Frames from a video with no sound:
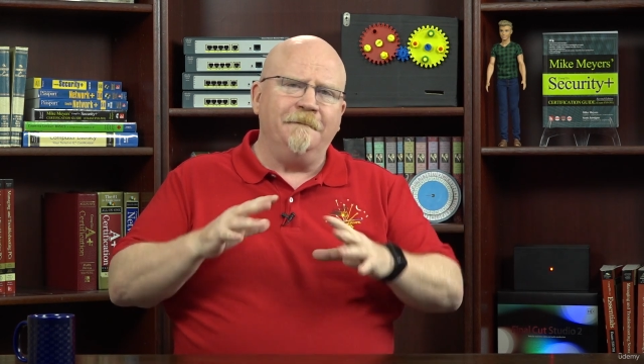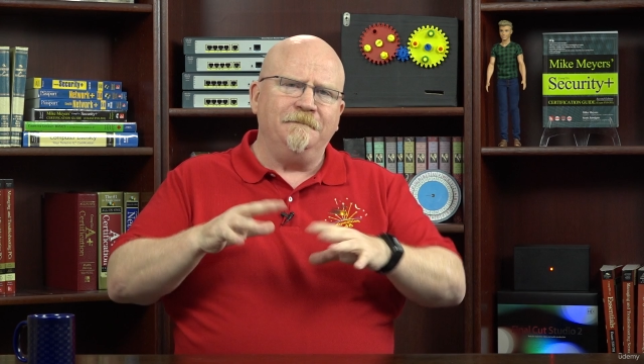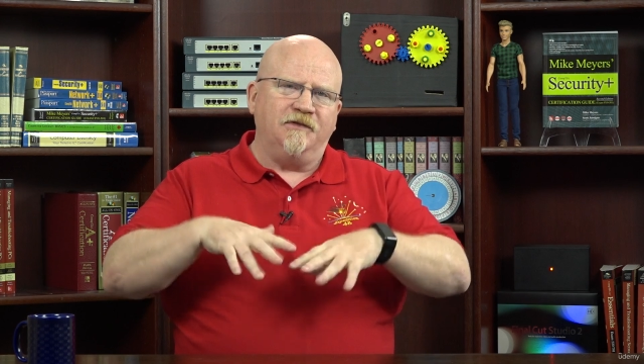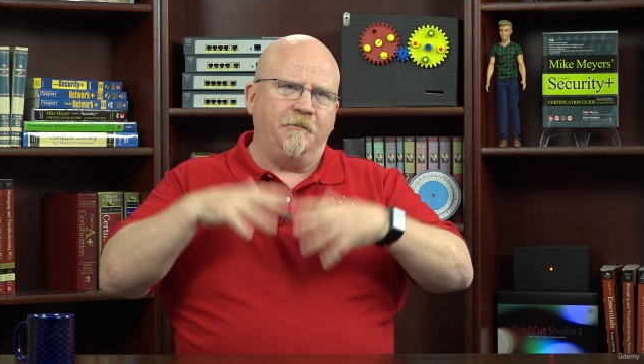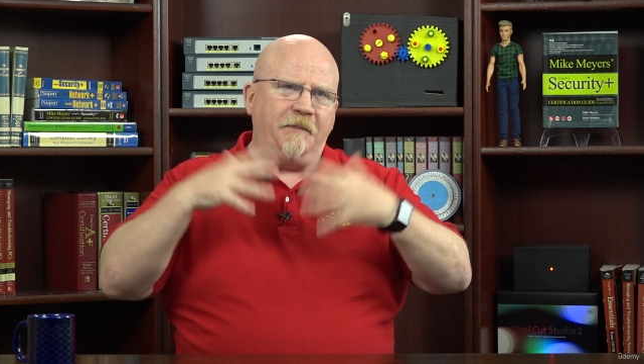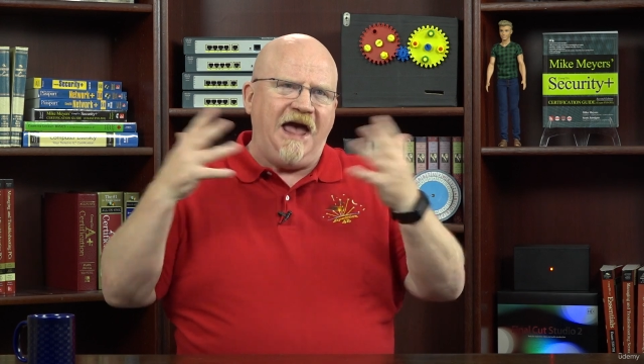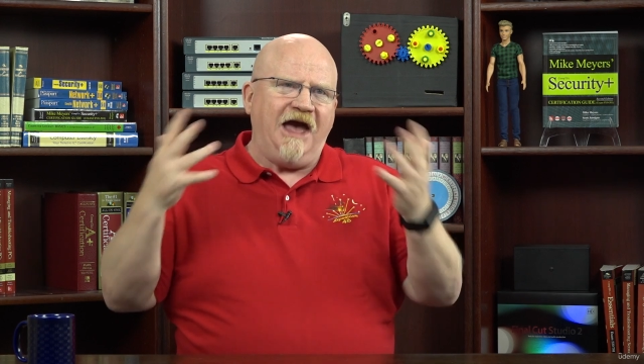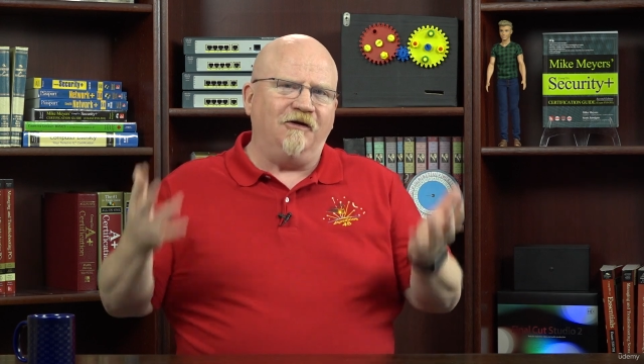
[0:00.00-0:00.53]
The
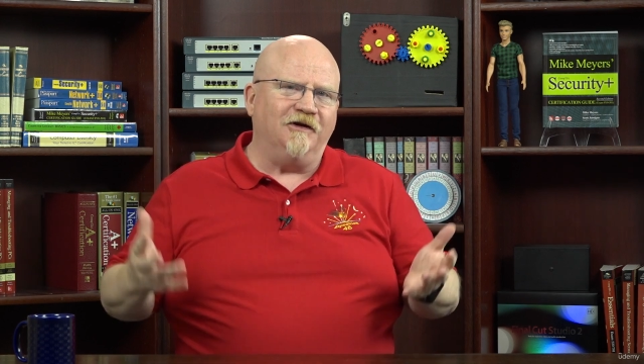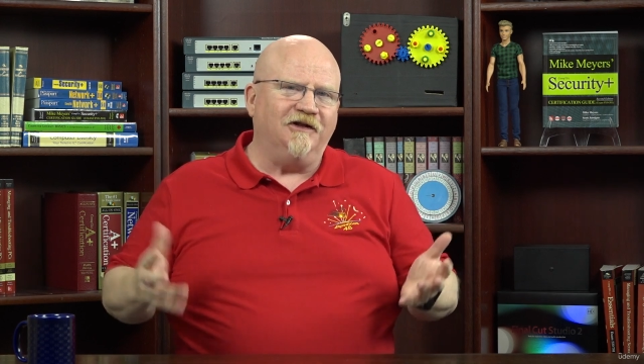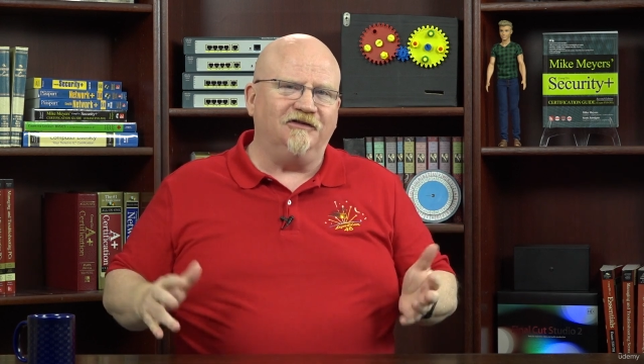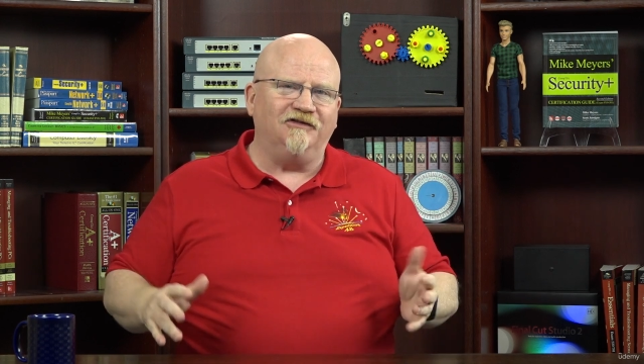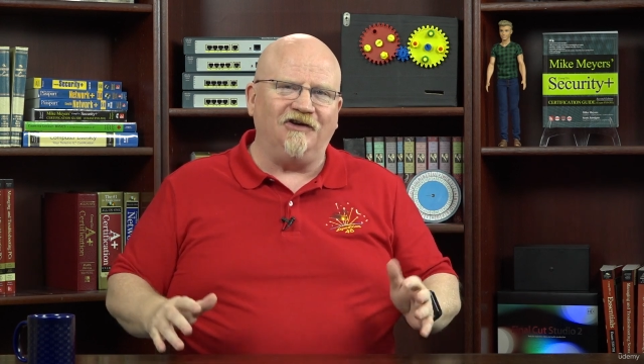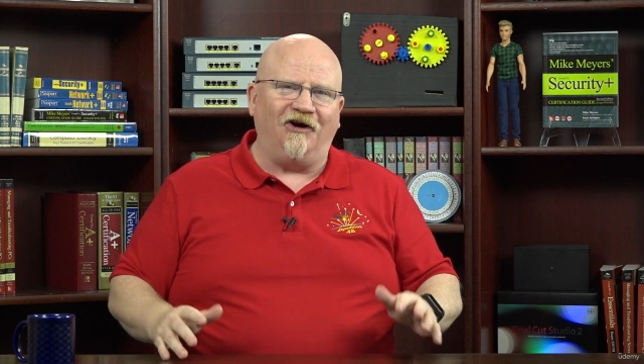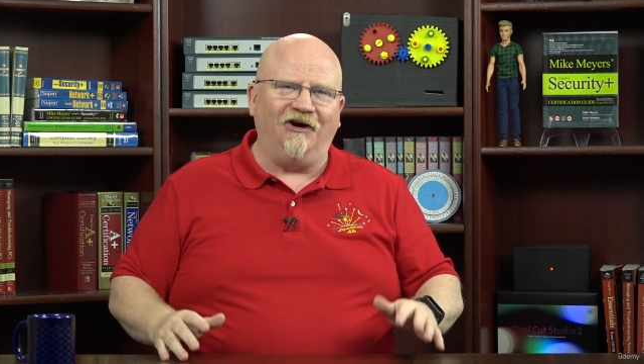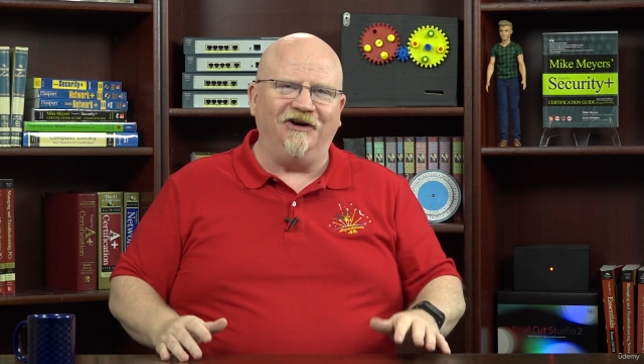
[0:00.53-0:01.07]

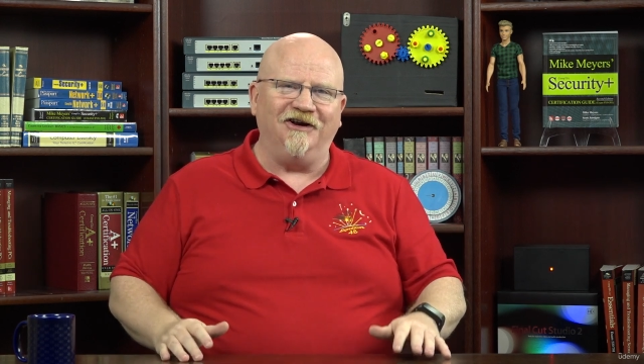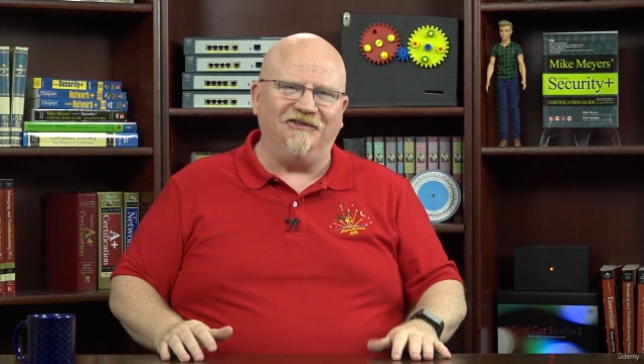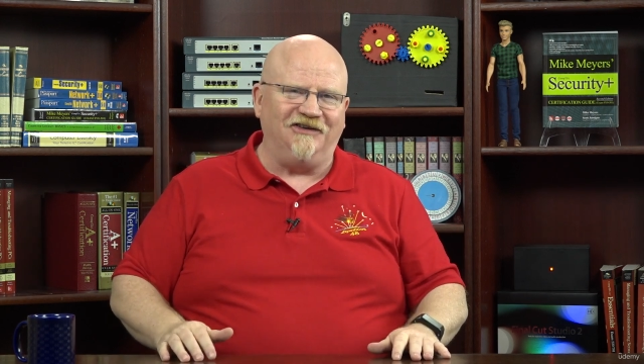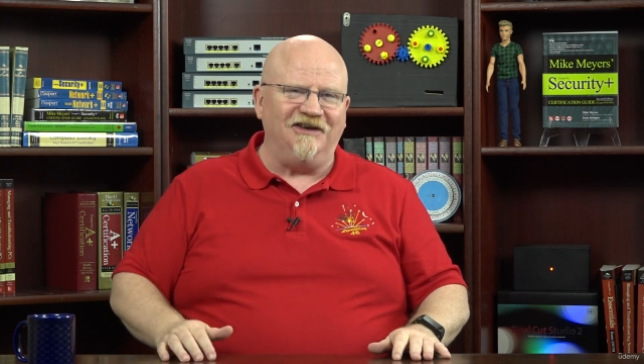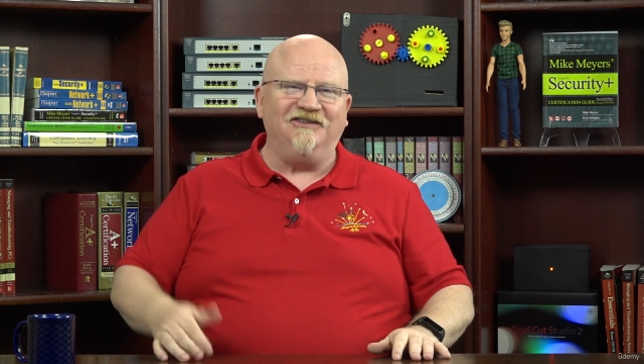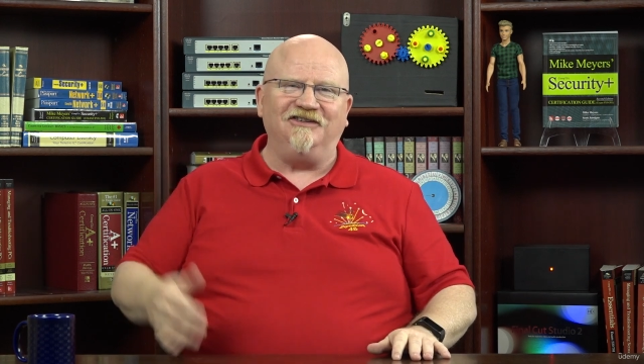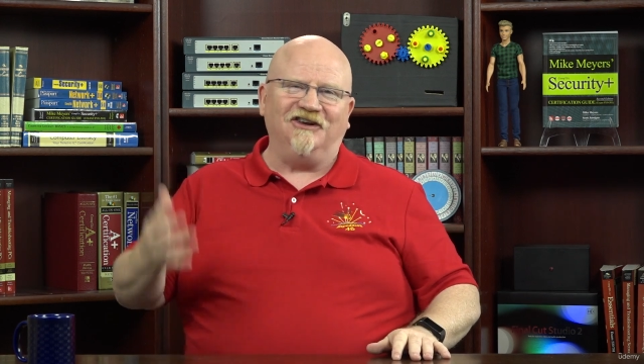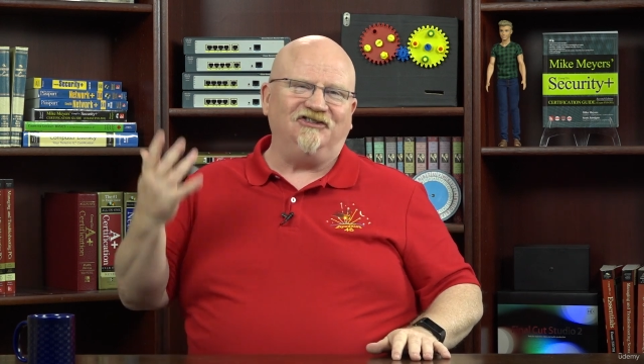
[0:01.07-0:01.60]
patterns aren't as
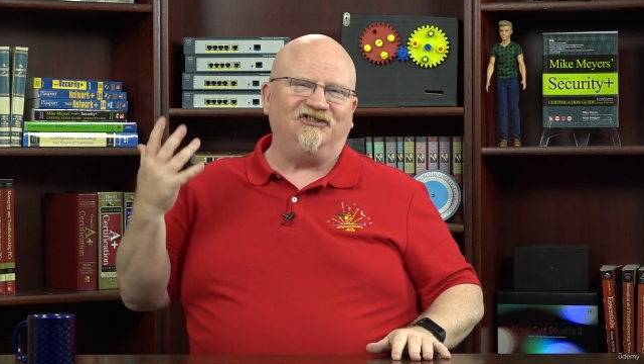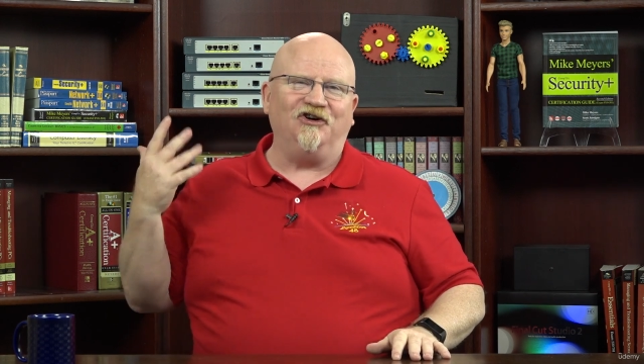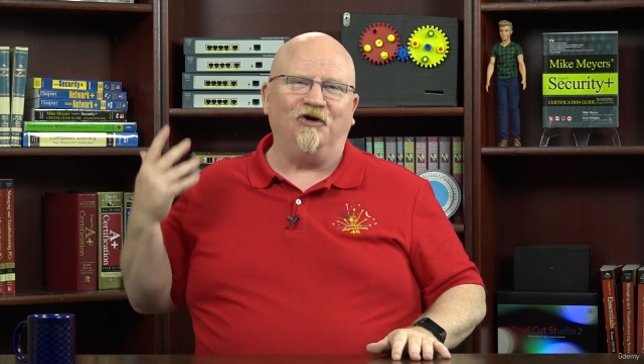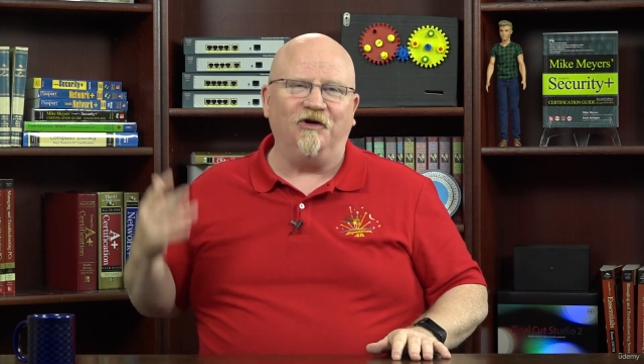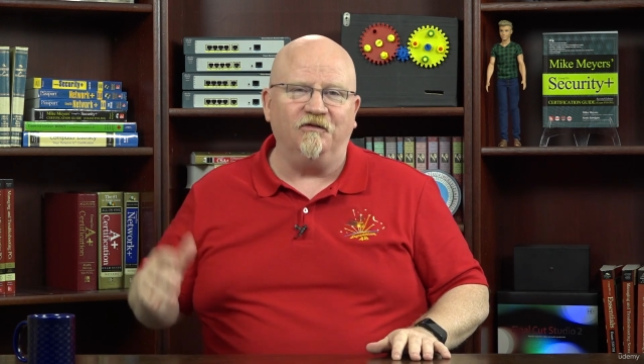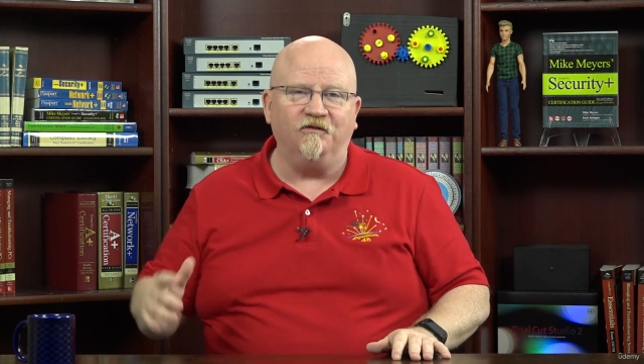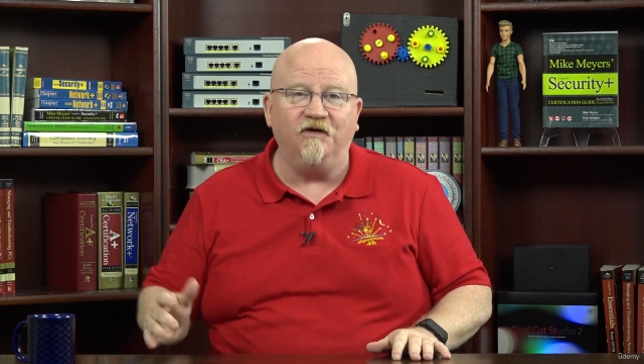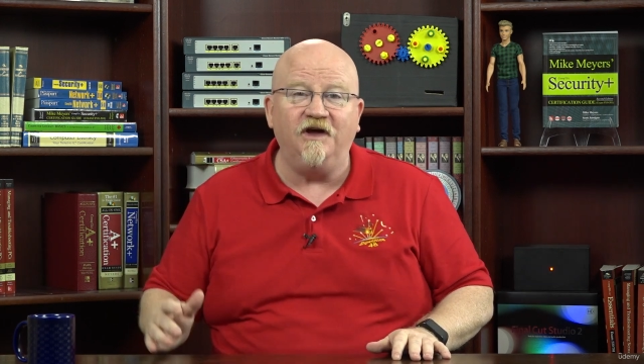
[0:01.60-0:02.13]
easy to show on
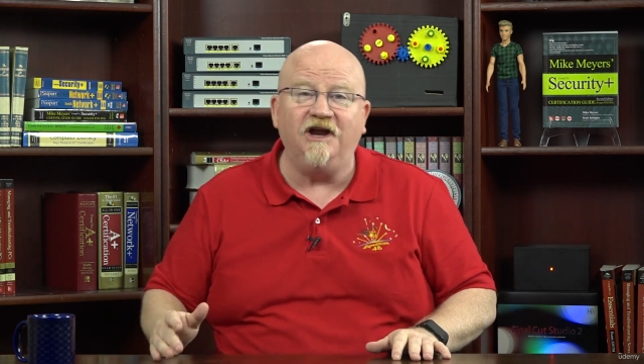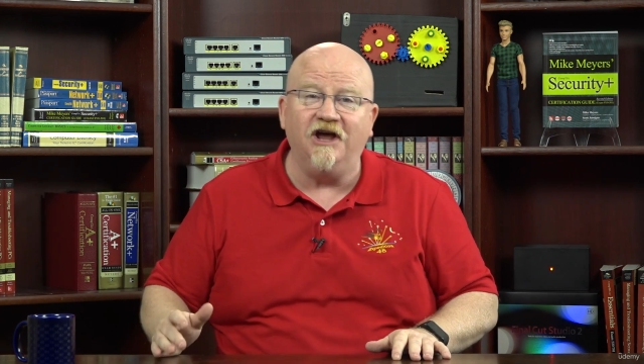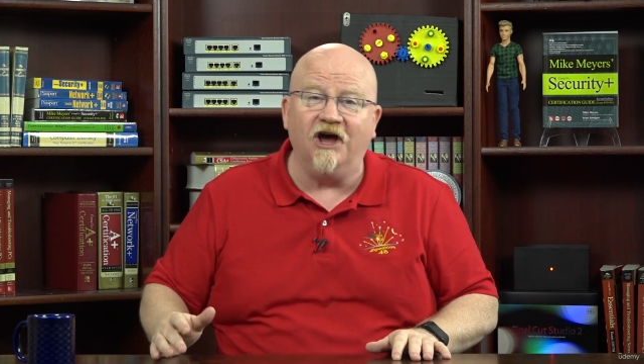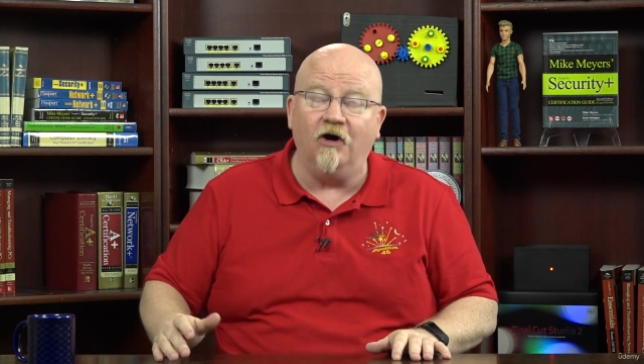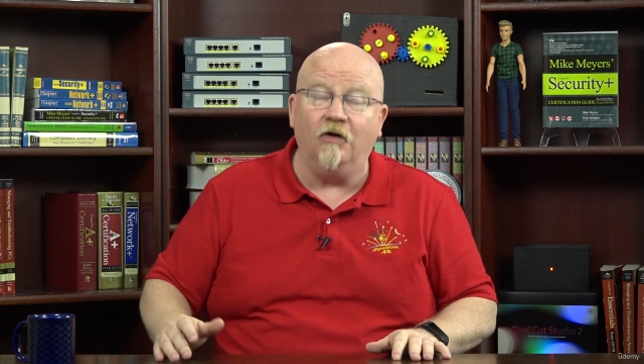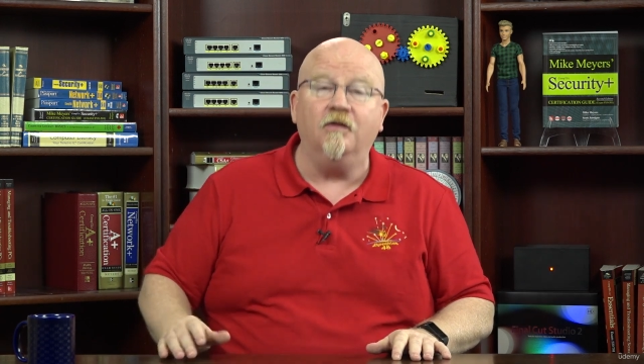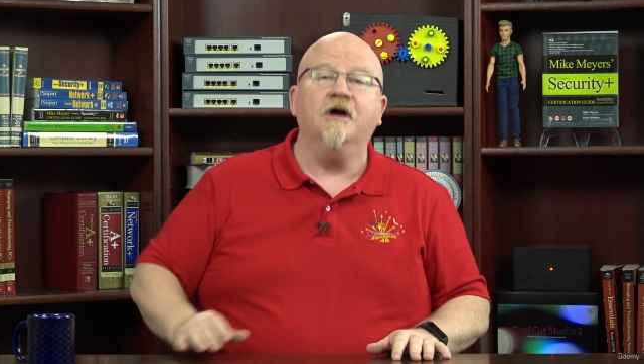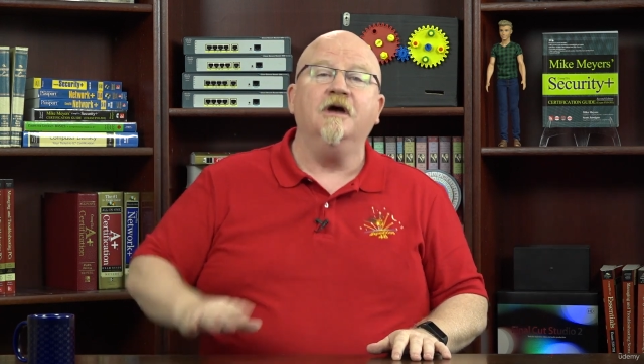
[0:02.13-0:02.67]
a
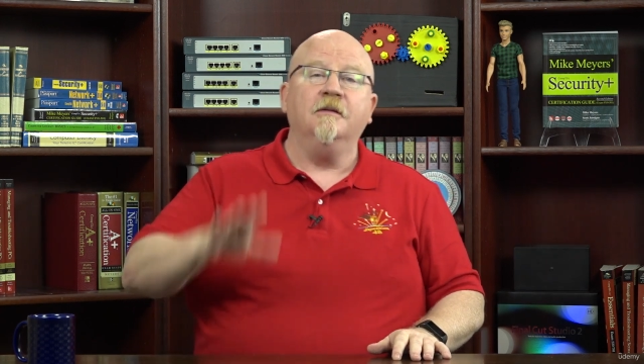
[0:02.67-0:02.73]
video,